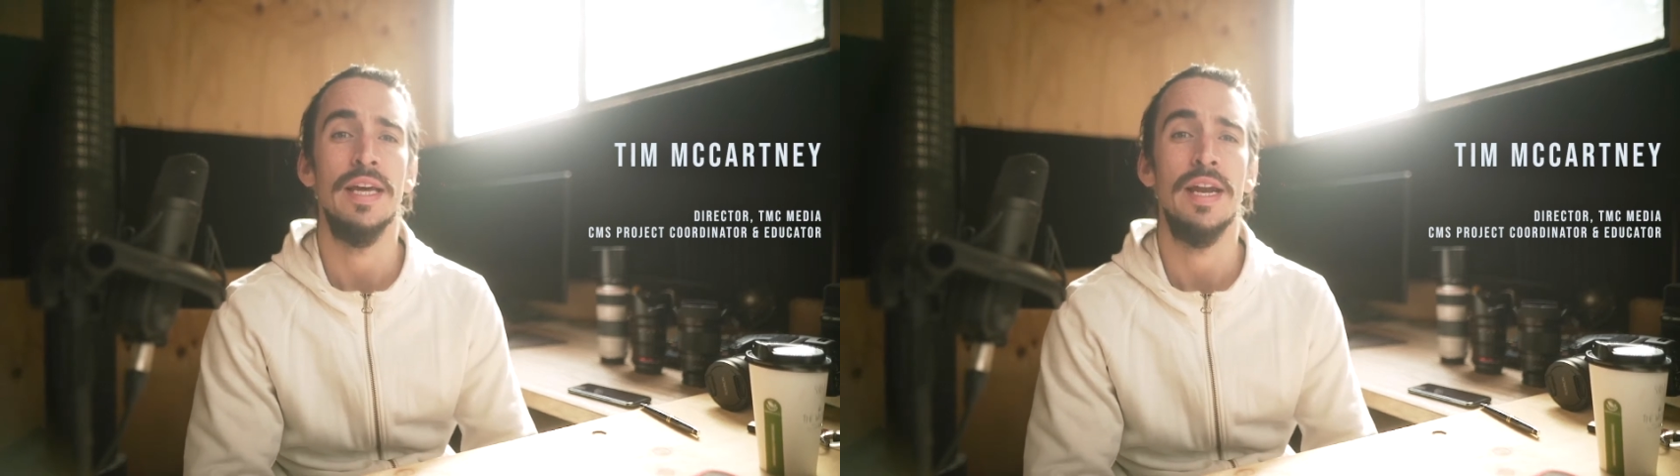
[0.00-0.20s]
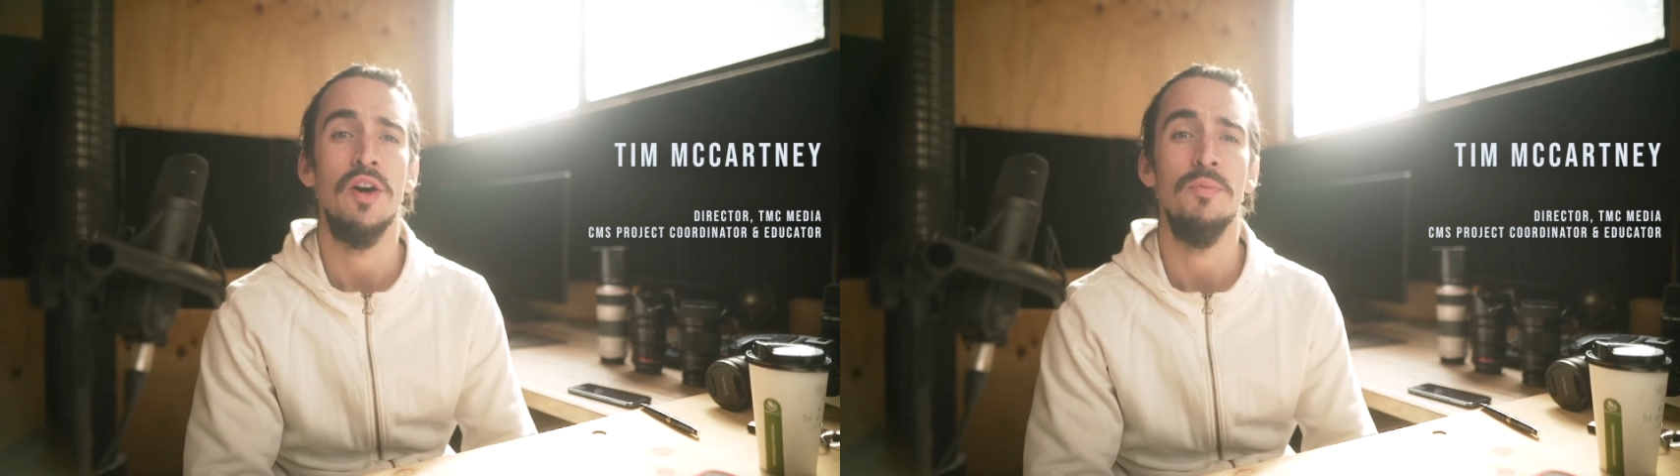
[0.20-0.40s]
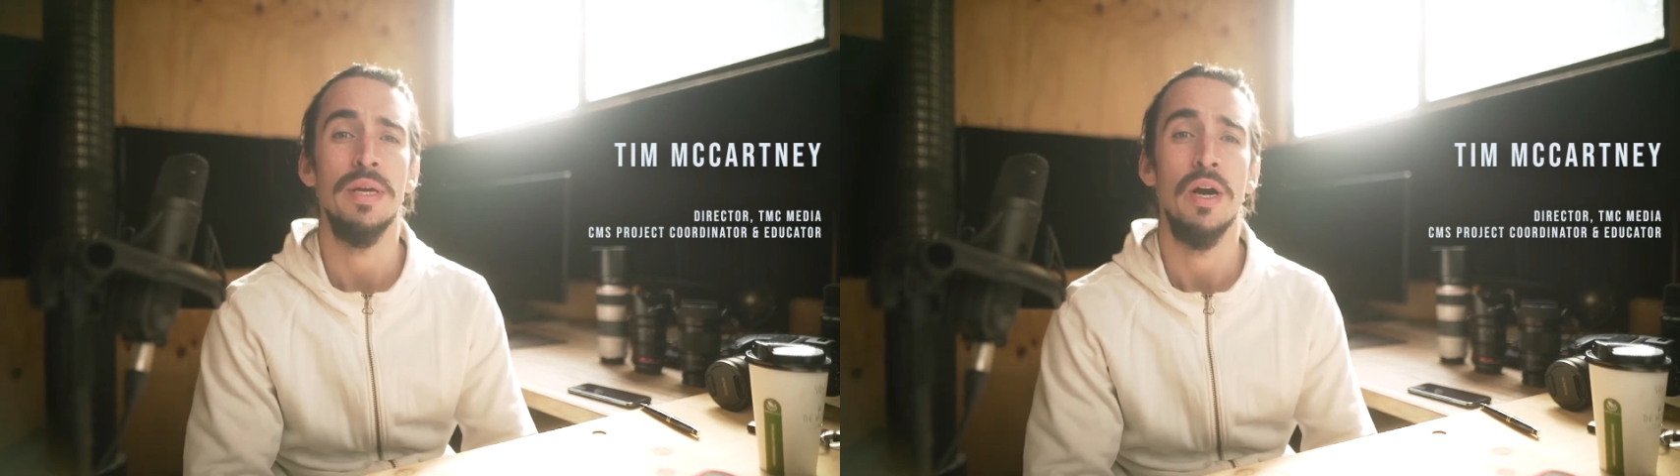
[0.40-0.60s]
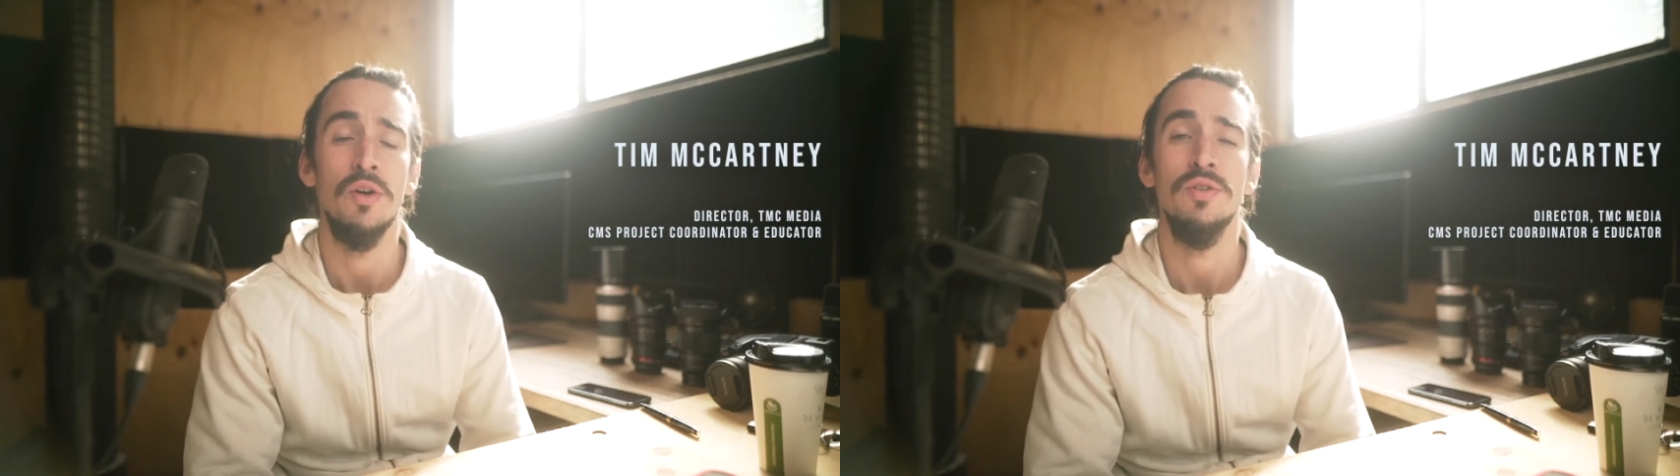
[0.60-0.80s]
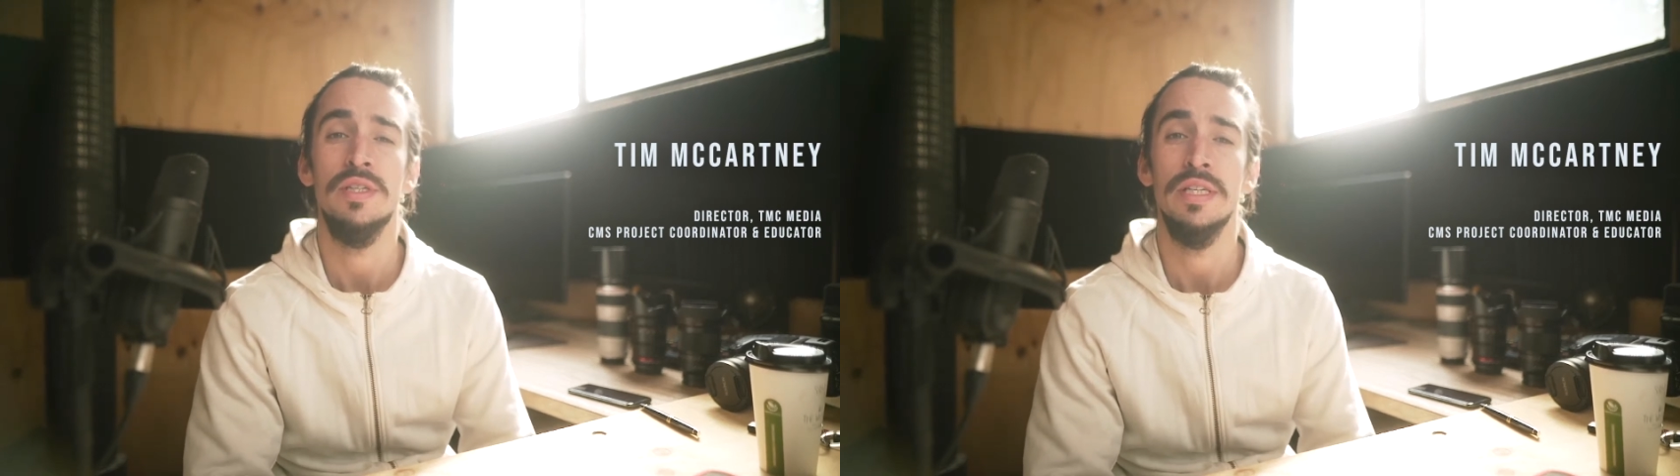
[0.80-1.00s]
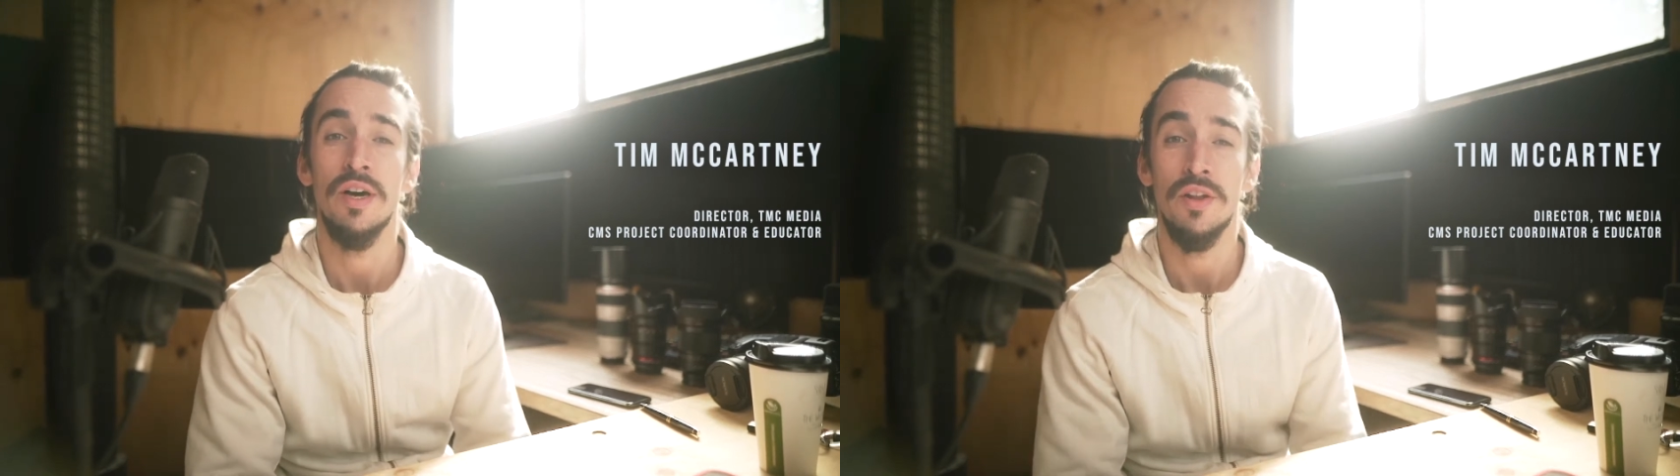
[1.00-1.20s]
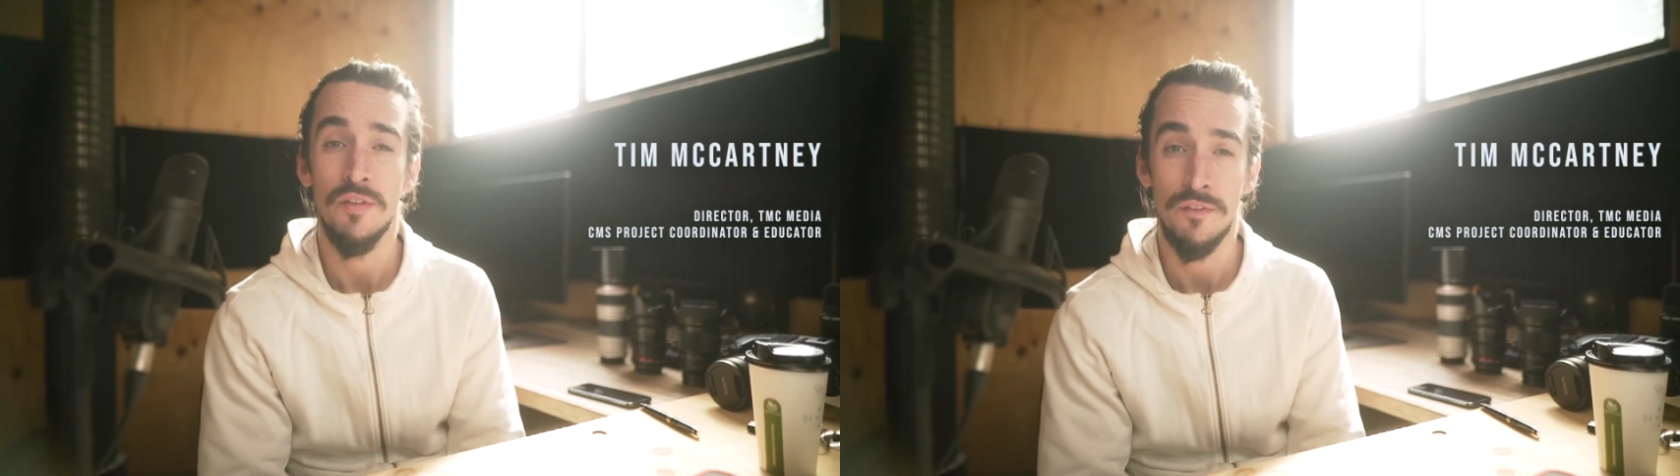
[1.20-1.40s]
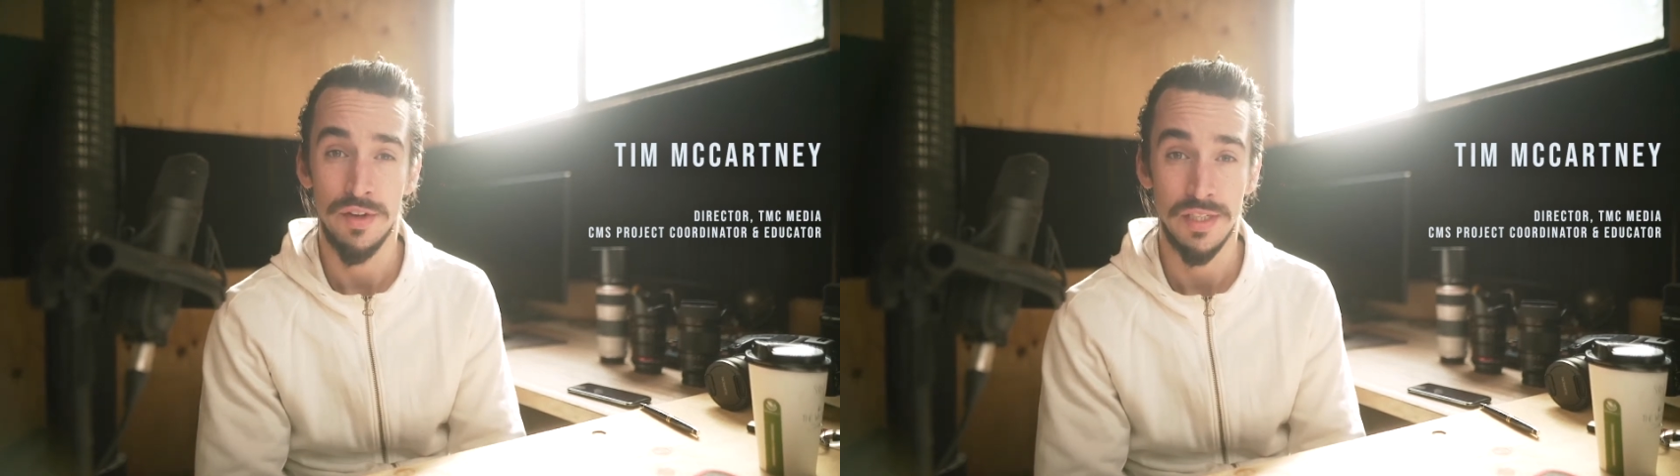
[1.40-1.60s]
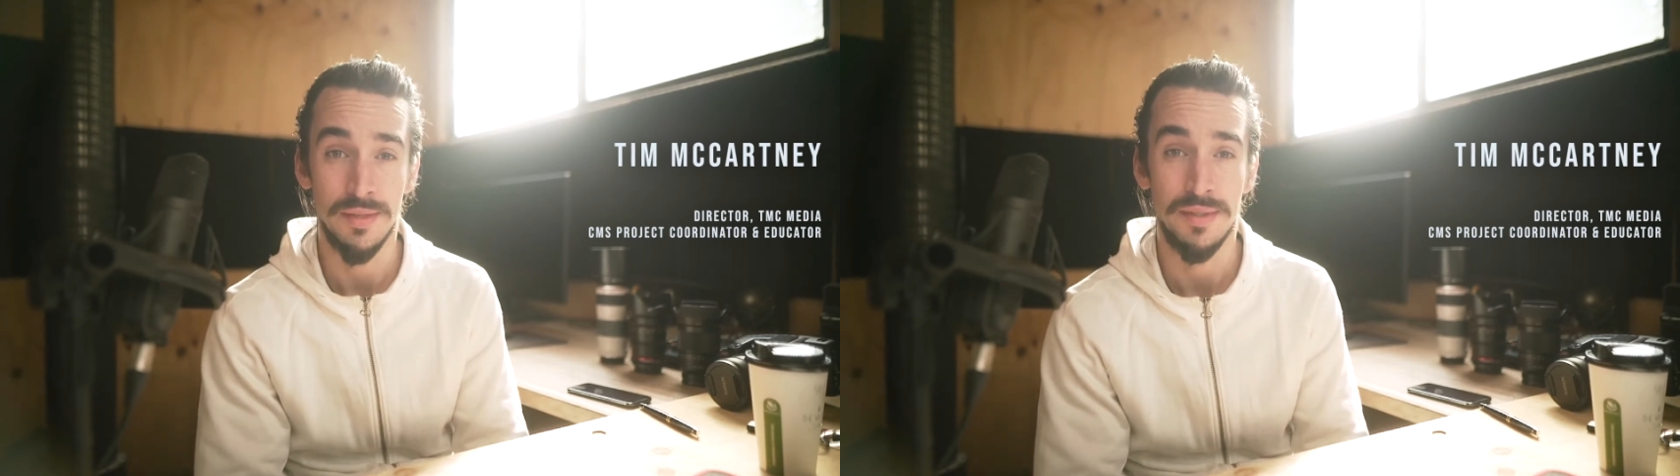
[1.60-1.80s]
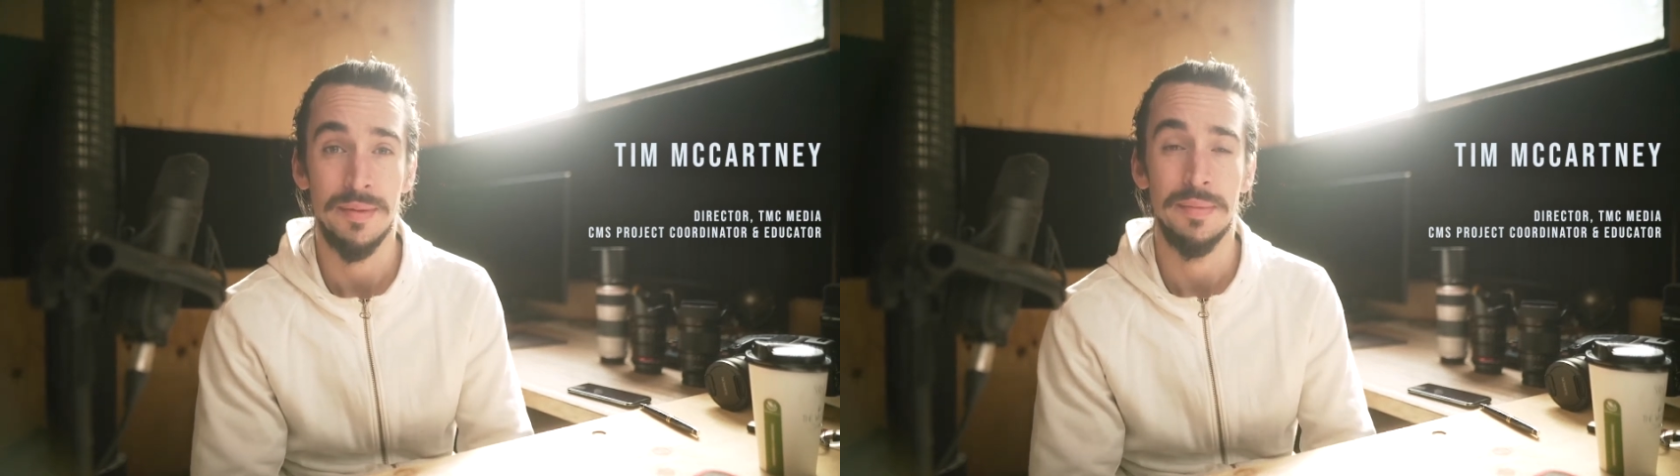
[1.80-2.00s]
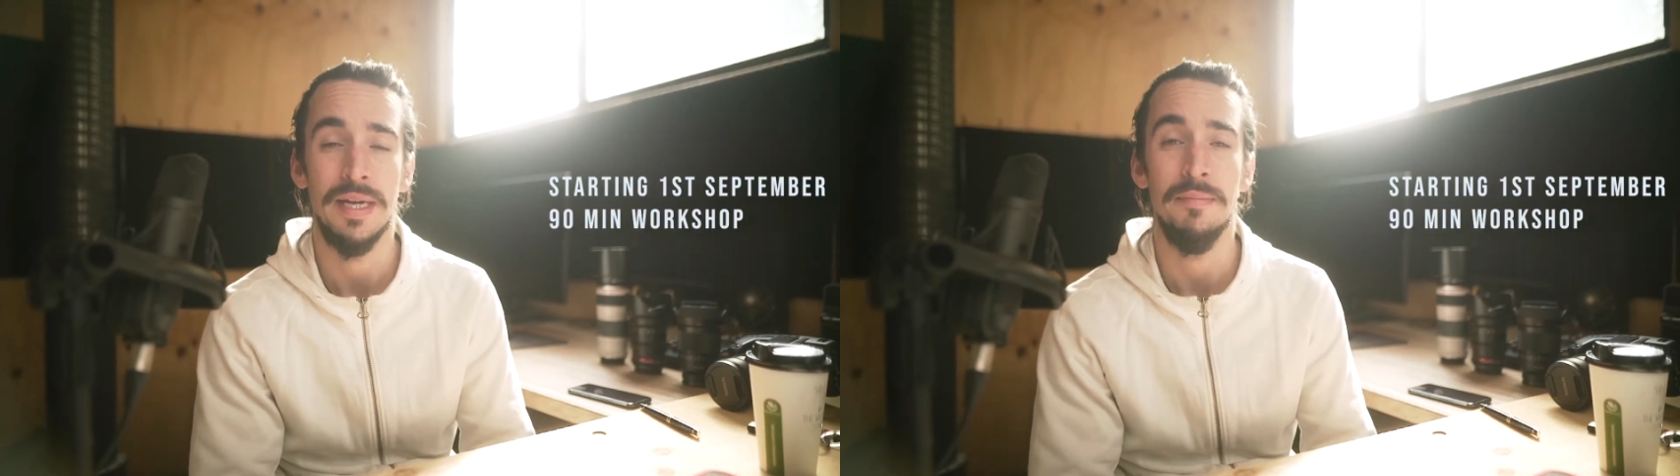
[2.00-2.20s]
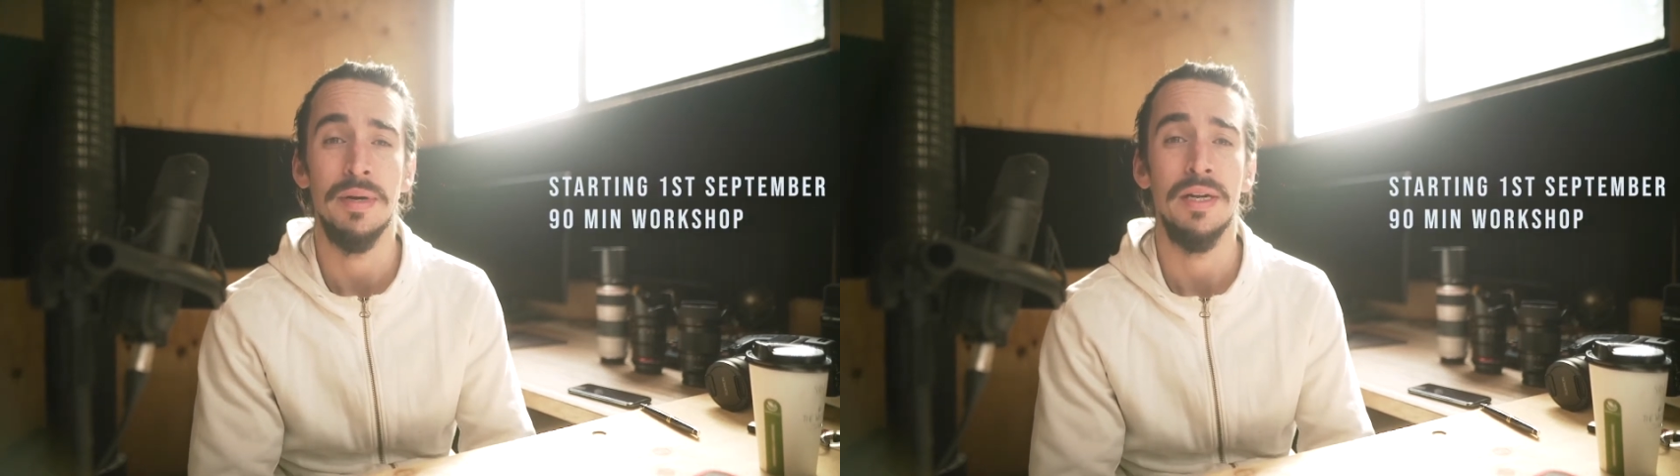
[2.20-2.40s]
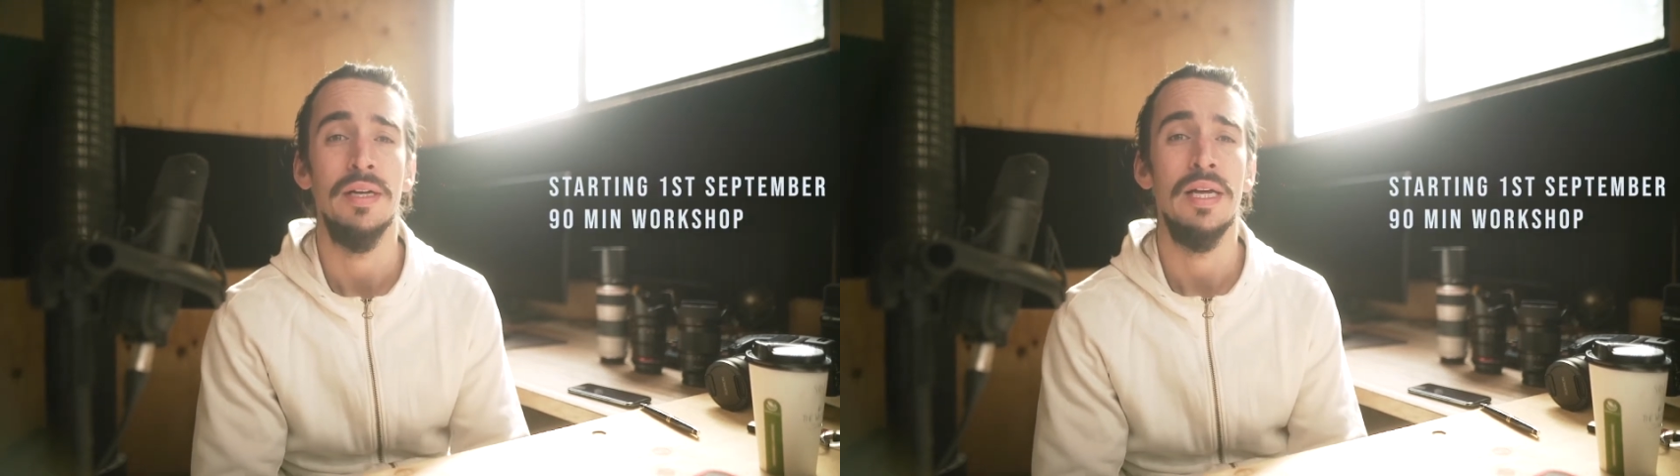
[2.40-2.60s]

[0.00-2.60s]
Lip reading: that I'll be hosting on the 1st of September.